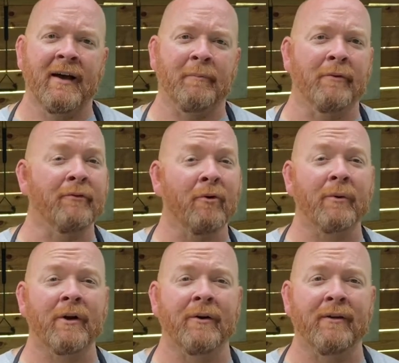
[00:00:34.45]
Before
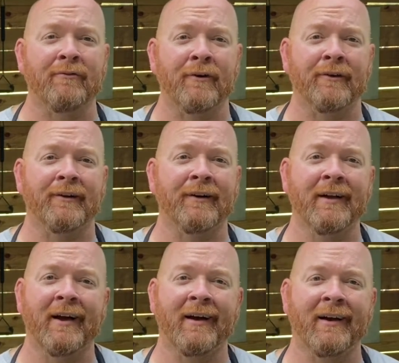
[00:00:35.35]
we go any further,
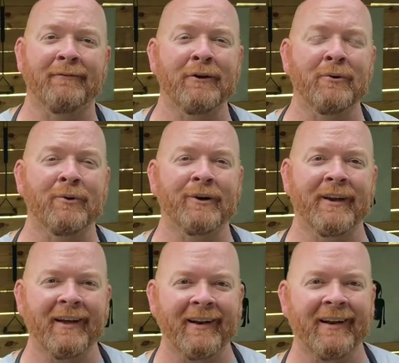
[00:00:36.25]
if you
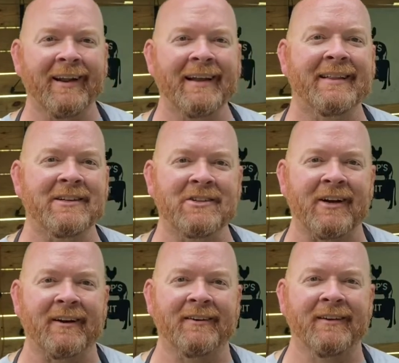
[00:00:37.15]
would like this
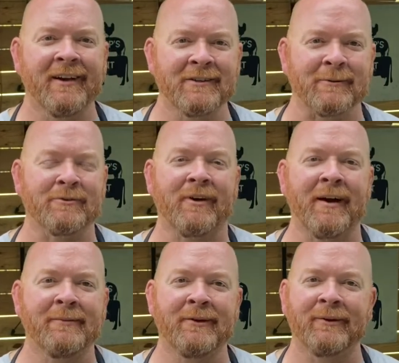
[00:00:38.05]
channel,
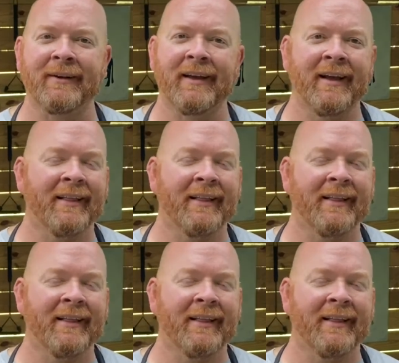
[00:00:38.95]
subscribe to it.